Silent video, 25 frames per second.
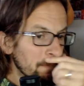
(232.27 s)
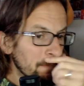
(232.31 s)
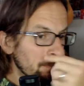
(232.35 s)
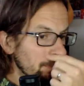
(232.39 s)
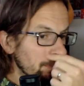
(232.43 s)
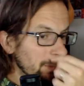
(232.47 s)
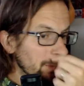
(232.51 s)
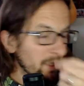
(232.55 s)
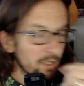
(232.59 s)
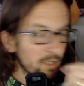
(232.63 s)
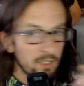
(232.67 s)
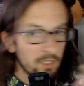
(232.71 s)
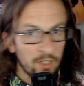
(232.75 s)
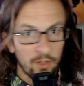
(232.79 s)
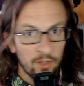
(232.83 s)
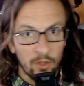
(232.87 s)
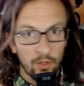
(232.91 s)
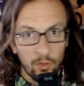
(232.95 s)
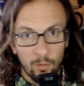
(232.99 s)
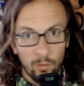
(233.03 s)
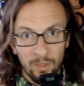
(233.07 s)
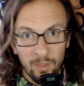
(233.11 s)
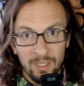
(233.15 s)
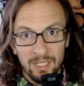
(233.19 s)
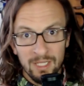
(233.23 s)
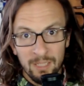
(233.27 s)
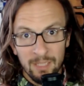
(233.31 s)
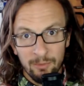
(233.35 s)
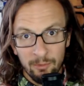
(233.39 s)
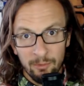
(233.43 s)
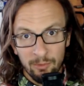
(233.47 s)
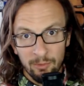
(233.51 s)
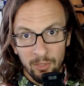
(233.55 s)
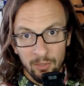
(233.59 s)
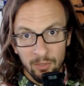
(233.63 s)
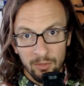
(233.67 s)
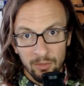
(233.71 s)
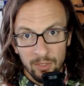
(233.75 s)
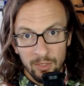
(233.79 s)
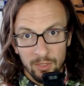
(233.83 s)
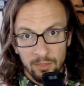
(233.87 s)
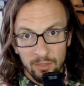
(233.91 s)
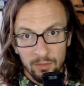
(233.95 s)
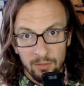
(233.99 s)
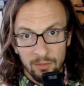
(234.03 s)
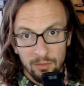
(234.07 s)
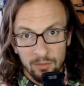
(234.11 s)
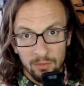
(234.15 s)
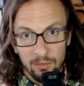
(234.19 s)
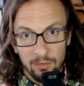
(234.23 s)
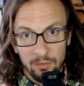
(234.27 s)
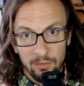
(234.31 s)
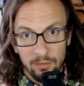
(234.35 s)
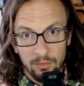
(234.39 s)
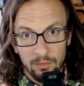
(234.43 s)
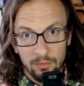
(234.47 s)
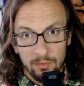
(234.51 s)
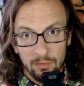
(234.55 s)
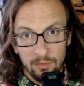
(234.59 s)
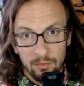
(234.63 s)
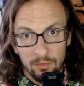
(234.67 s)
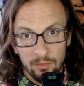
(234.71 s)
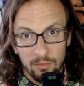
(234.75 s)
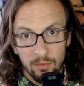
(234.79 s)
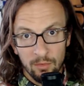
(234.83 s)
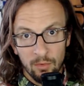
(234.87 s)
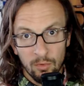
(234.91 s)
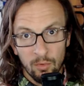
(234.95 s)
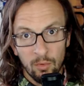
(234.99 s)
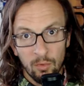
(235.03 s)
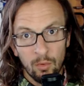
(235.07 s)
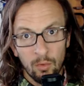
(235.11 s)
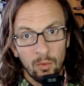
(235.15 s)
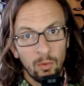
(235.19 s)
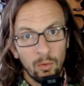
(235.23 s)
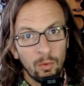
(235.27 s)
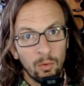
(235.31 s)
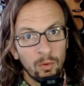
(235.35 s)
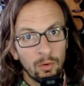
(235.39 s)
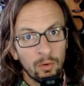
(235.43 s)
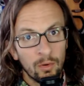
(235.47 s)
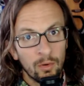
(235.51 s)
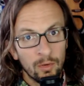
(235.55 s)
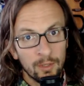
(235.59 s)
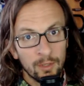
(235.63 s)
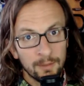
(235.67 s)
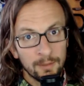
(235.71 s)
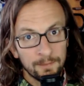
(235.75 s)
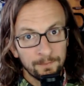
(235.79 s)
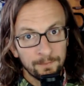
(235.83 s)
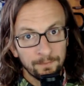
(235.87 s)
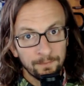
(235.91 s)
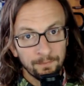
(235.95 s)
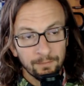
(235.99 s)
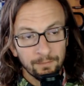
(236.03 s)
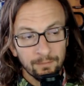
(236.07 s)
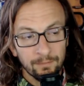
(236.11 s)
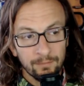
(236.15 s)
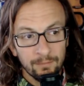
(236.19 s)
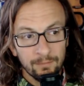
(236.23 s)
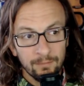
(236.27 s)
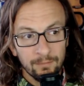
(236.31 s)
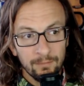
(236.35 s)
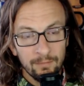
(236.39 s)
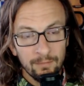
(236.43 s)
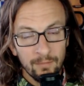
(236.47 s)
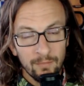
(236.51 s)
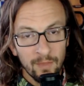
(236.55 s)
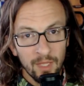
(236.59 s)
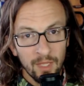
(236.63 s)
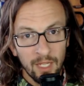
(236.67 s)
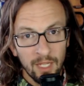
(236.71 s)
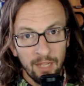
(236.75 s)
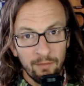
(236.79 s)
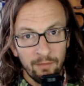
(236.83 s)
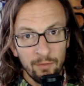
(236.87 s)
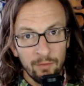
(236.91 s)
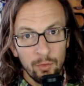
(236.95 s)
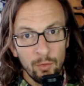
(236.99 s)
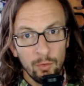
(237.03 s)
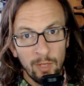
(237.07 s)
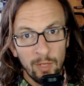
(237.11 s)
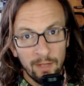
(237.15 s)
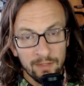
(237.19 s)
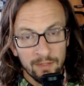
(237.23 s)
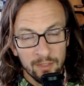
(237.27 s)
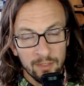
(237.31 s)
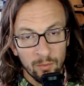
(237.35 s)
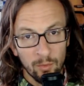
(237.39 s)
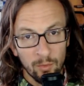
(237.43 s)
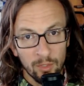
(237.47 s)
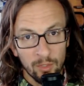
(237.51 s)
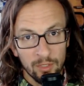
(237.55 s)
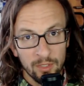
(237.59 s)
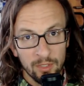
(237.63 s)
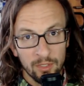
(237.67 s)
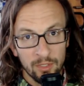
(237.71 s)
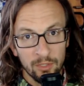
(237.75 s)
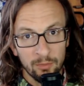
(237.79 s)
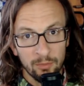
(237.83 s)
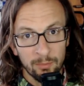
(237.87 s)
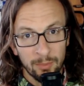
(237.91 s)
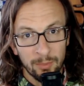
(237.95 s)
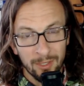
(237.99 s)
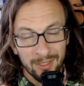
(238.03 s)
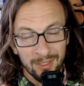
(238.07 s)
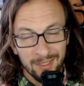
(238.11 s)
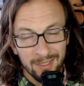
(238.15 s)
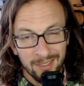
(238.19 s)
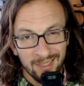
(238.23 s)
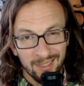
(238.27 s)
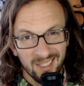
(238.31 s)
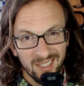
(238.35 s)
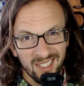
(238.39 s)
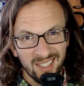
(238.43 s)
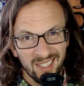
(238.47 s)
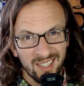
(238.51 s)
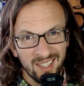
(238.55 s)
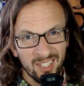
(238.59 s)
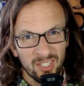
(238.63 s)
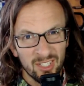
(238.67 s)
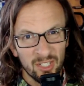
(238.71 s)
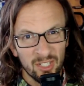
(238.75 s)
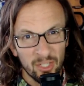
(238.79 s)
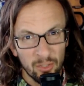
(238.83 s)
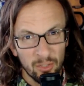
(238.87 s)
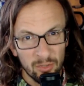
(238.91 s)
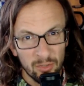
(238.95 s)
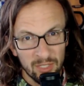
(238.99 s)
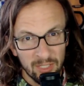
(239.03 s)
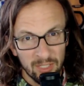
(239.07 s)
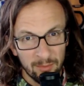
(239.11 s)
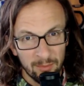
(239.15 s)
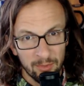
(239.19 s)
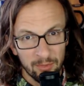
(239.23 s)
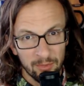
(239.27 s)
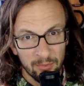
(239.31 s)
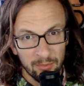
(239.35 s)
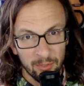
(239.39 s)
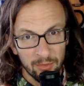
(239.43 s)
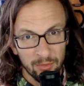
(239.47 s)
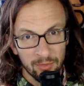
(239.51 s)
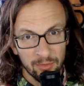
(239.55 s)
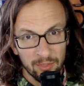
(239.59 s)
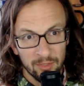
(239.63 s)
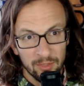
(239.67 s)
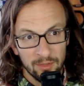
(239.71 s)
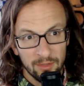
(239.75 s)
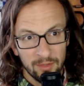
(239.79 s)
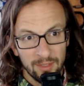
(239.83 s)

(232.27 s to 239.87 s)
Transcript: there's either the one step approach or if you have some work to do personally, there's a two step approach.